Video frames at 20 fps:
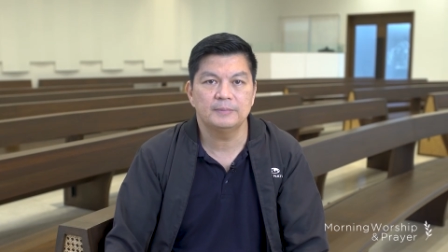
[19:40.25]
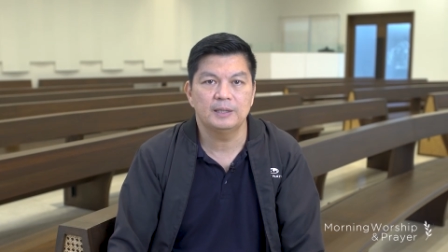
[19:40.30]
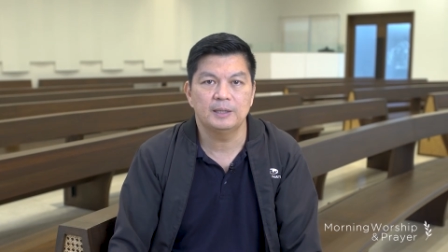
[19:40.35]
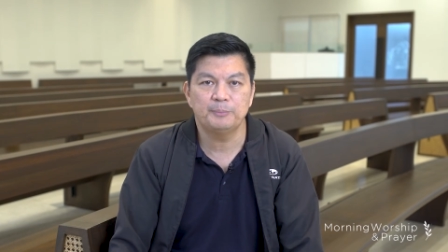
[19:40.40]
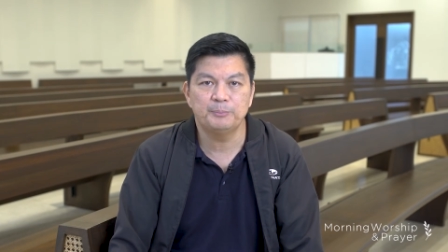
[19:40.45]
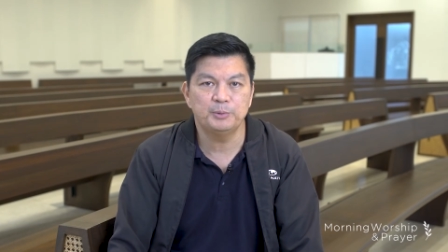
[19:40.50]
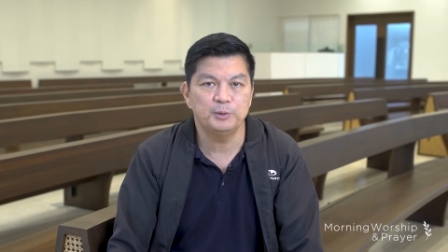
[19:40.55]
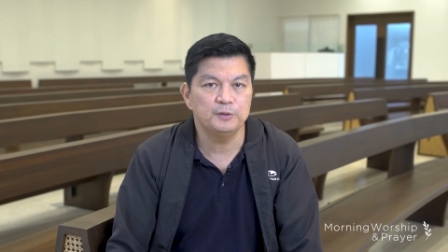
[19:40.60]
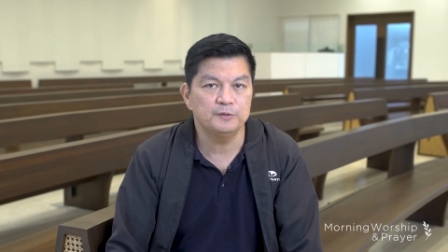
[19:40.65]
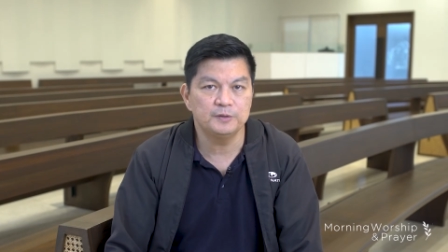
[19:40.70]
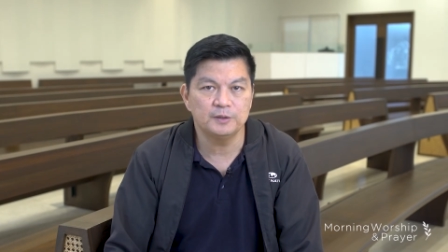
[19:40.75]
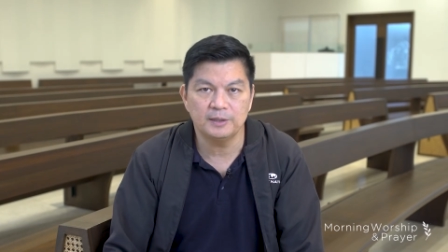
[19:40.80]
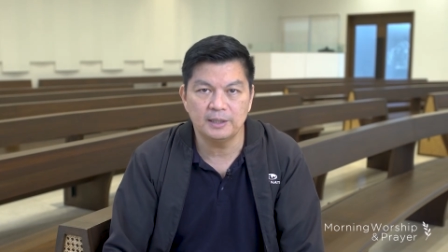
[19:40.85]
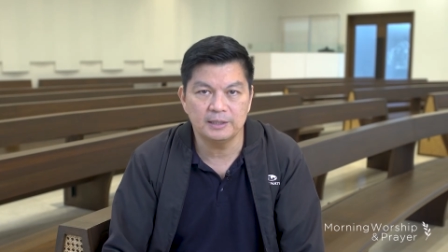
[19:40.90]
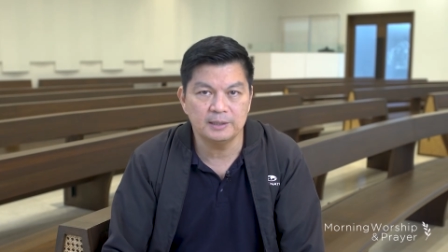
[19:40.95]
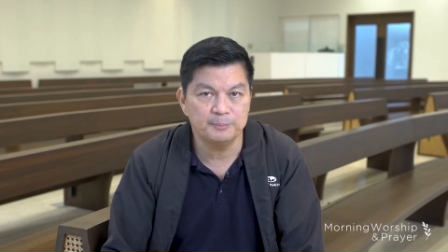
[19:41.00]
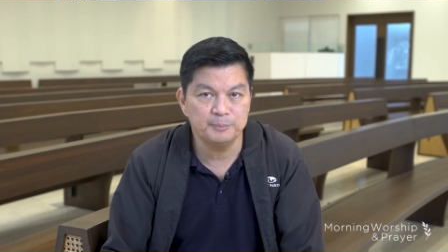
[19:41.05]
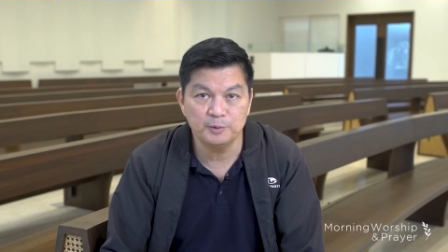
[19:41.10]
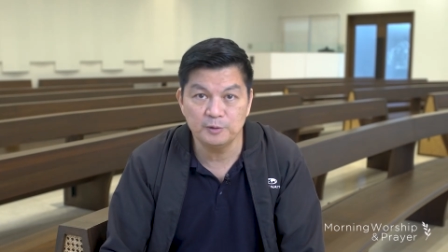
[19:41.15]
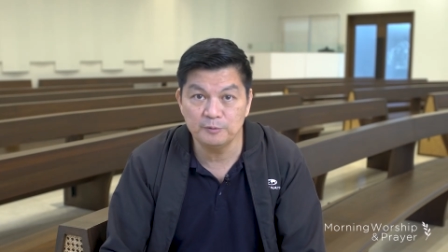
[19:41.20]
approved or
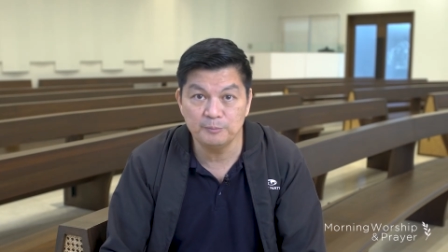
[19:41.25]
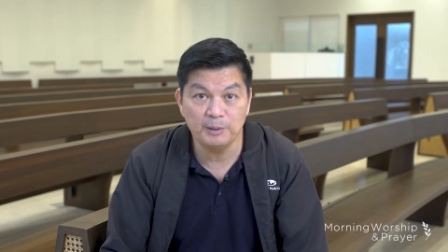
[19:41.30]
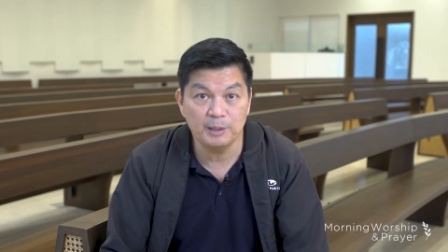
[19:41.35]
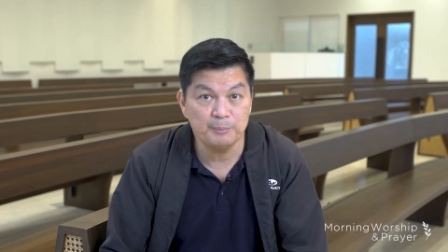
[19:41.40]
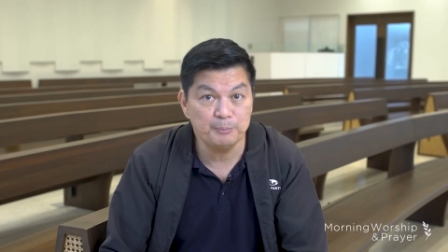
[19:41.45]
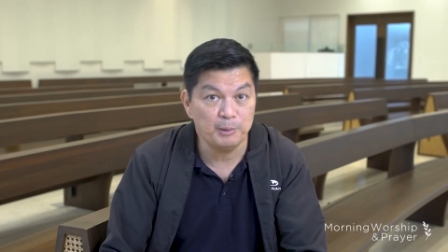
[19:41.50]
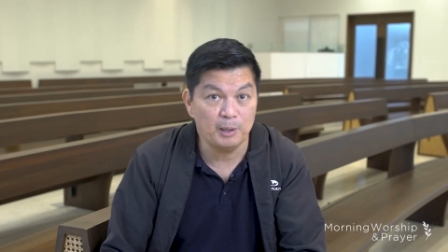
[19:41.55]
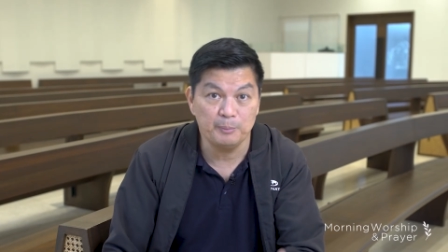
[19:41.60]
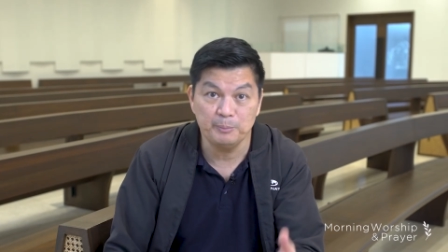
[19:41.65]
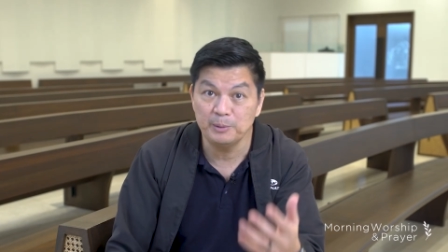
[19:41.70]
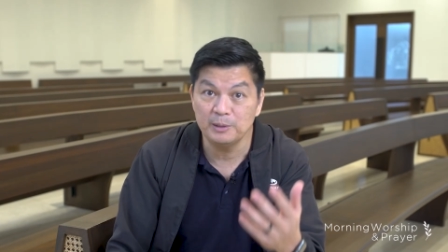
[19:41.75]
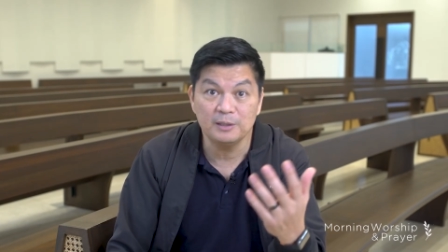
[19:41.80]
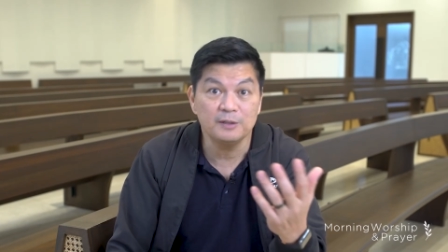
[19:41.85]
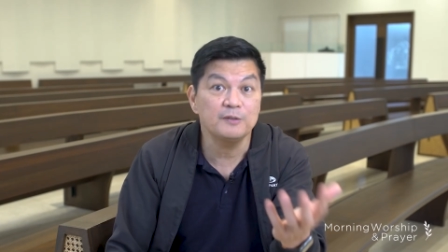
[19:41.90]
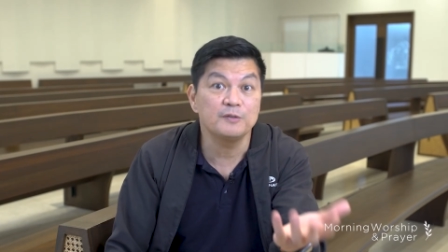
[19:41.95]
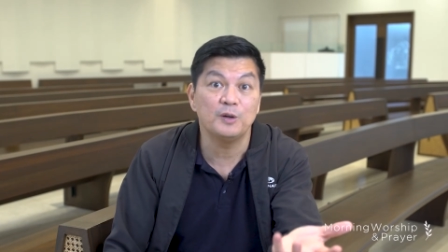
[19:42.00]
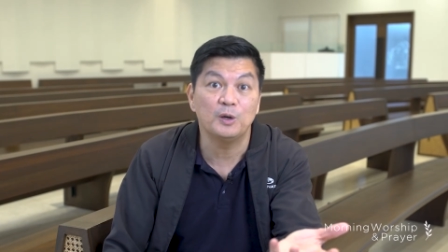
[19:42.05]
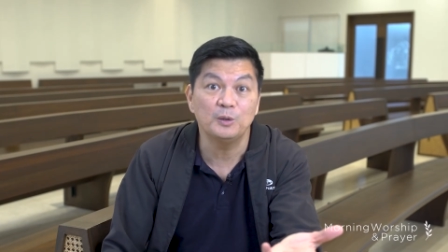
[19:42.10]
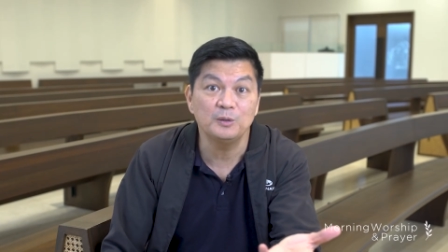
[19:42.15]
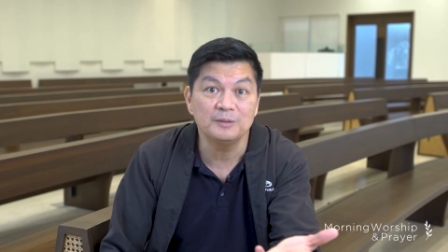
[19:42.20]
unapproved by
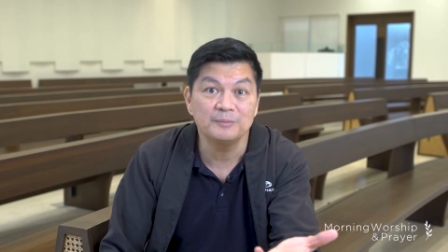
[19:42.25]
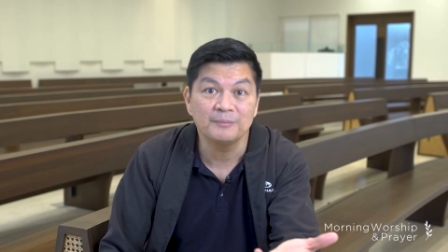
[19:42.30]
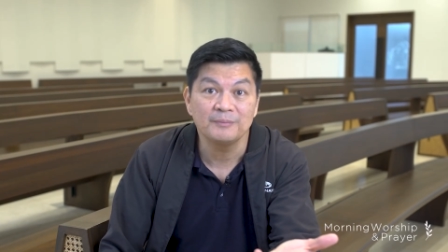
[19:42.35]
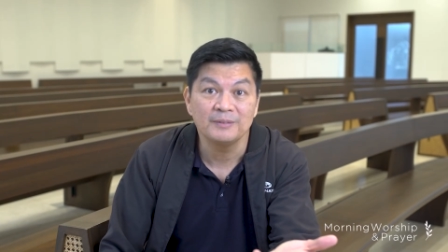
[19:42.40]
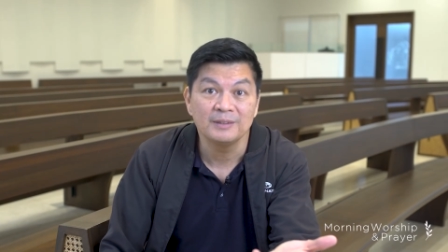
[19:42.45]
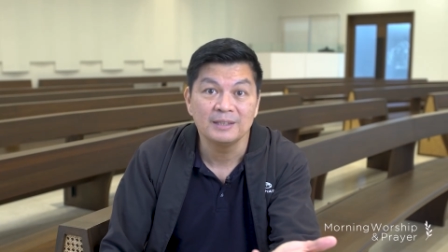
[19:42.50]
popular vote.